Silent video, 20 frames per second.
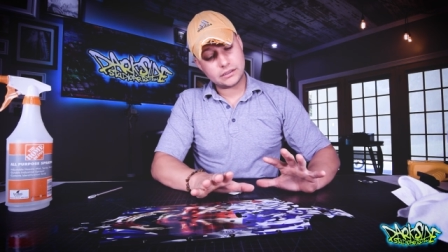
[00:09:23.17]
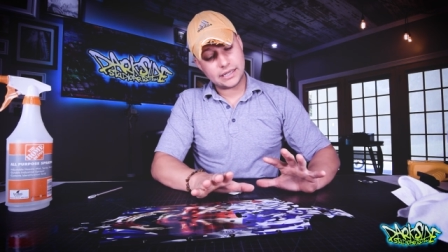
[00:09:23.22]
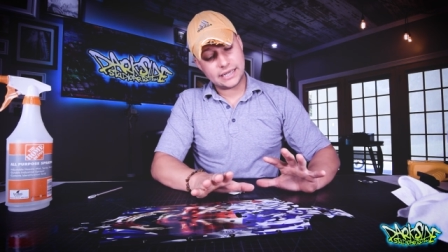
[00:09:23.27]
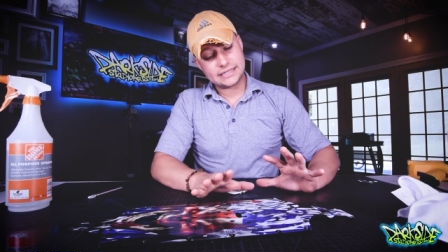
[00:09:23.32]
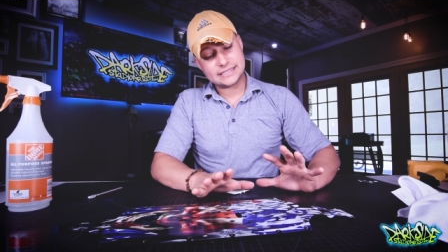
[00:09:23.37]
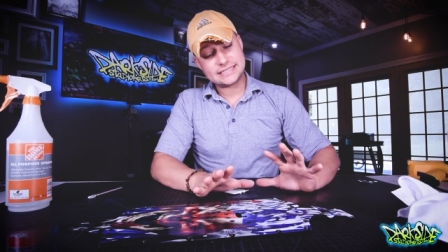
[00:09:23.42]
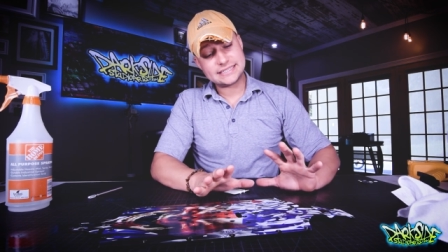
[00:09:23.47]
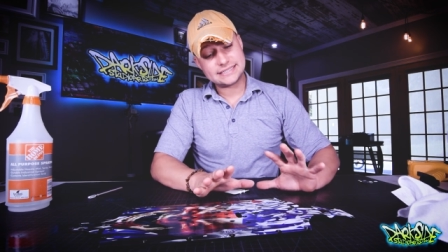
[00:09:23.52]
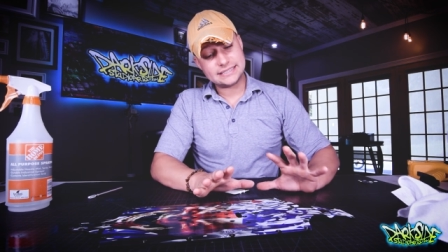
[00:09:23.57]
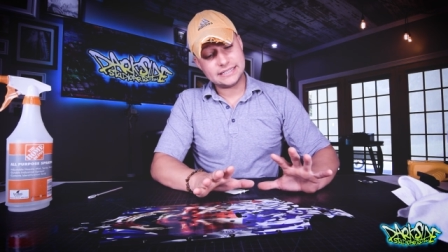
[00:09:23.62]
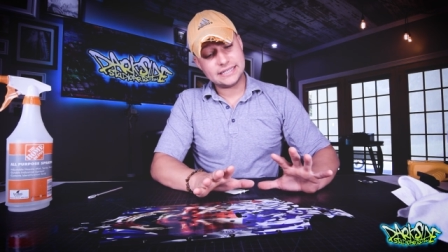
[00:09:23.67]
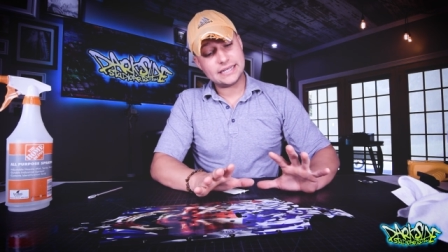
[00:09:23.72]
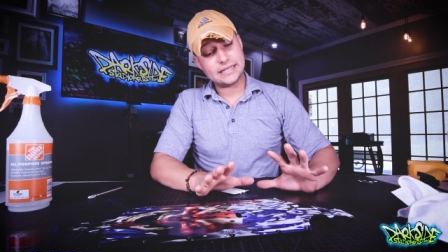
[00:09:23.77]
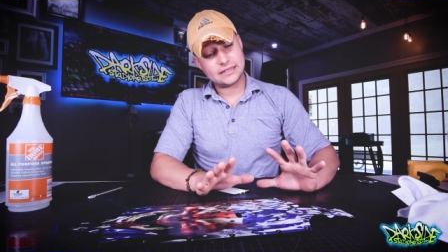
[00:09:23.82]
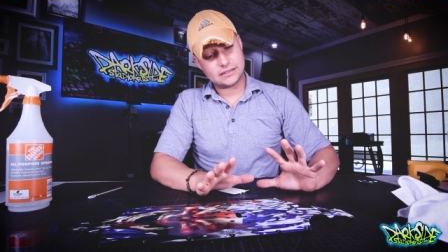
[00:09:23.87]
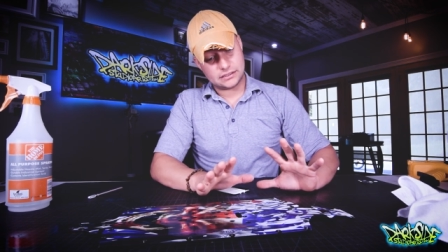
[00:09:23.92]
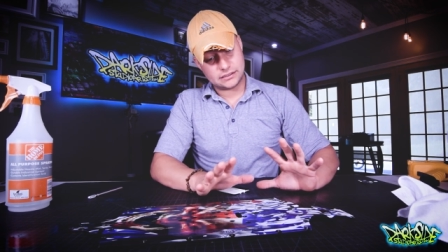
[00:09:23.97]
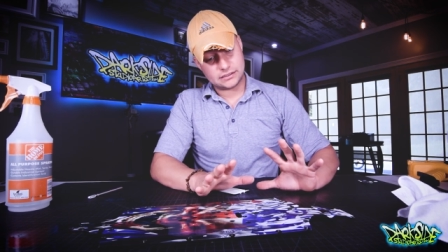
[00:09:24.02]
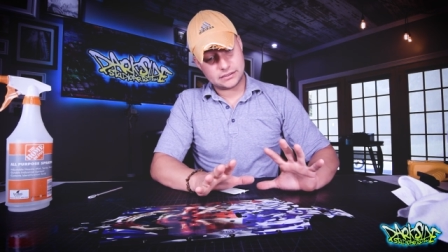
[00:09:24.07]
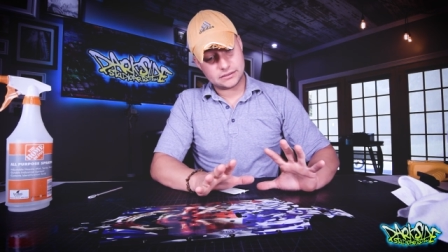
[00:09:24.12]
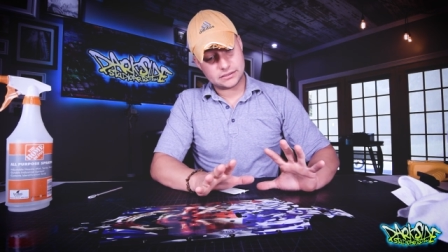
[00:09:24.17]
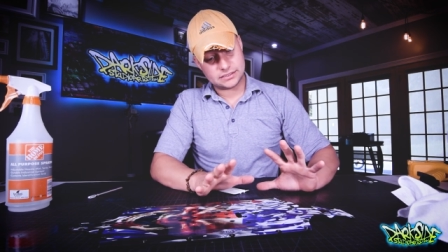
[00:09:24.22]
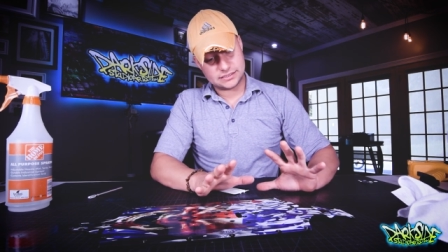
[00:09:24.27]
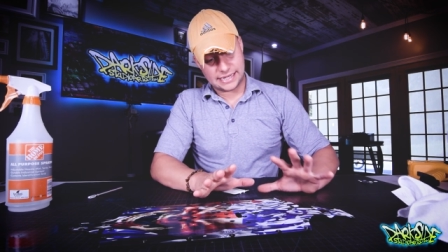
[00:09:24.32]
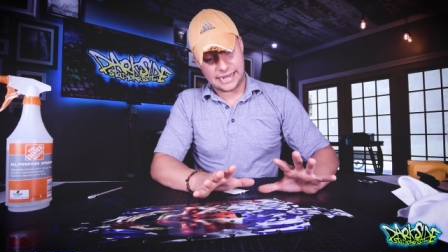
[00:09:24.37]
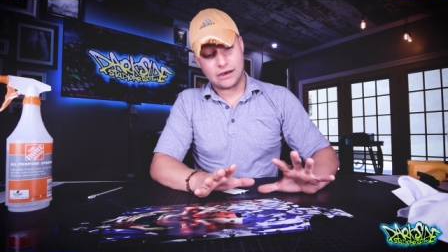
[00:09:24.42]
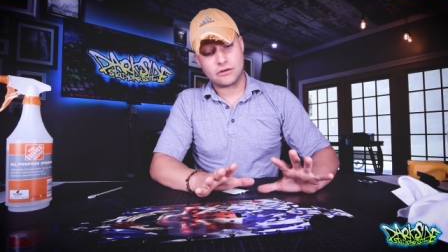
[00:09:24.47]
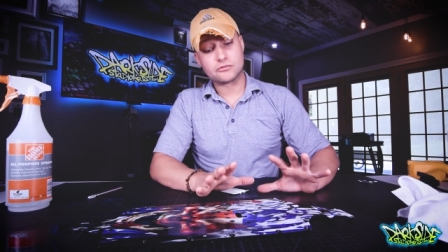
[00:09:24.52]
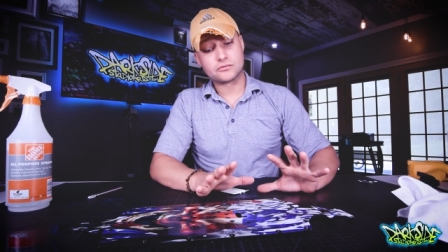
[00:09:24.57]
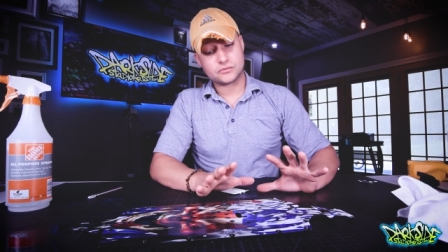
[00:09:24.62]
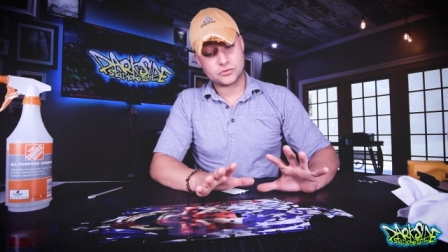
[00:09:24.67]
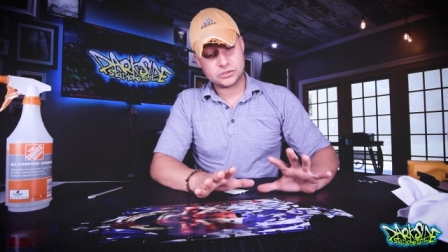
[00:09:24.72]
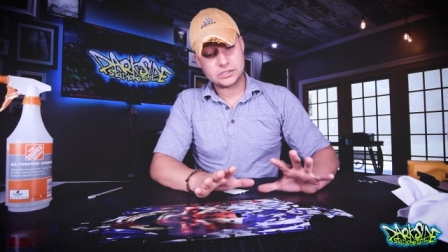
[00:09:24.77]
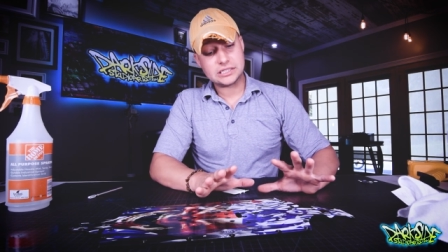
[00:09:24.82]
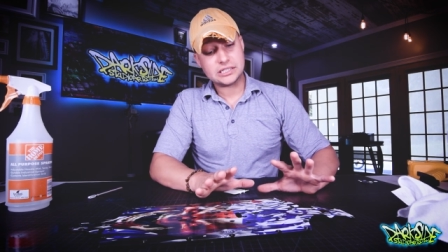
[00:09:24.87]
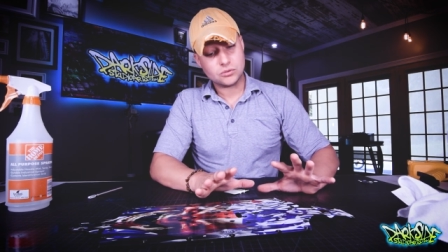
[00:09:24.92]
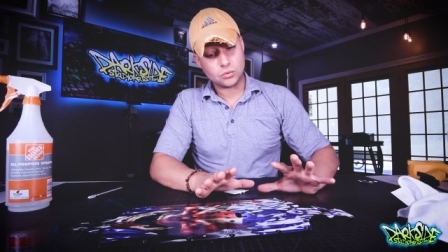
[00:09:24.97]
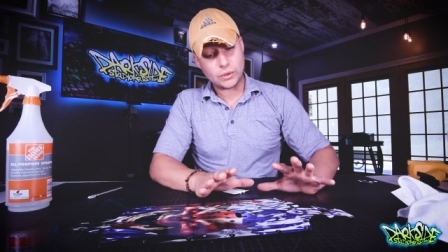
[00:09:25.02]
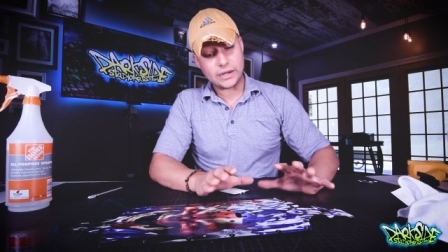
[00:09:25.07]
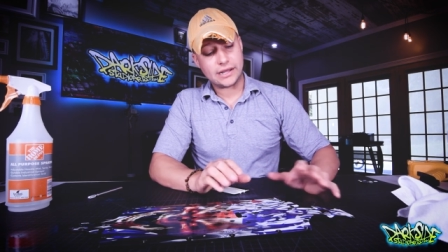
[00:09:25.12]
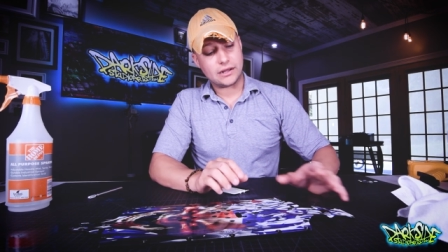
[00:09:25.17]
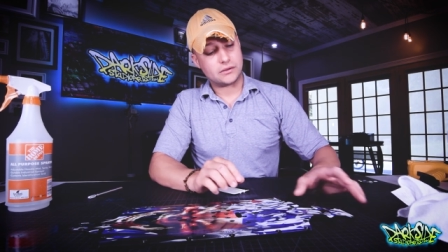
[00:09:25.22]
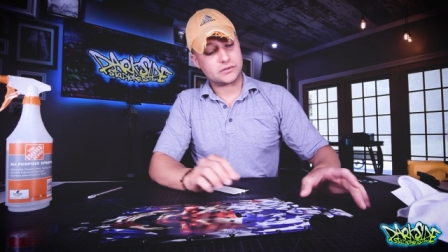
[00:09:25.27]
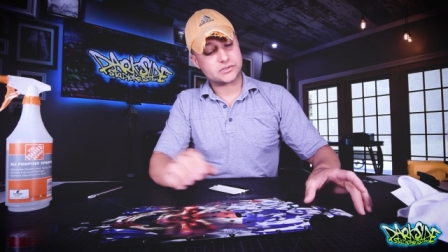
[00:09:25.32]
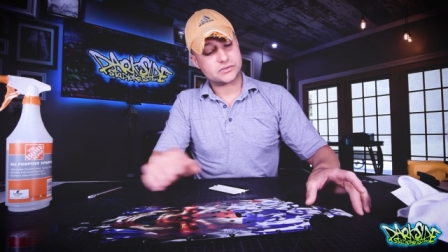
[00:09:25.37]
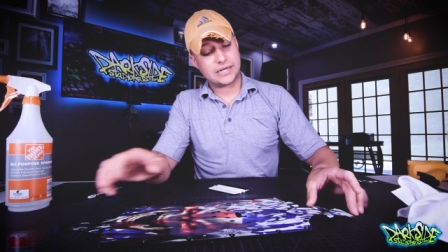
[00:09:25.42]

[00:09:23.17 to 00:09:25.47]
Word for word: and down really well.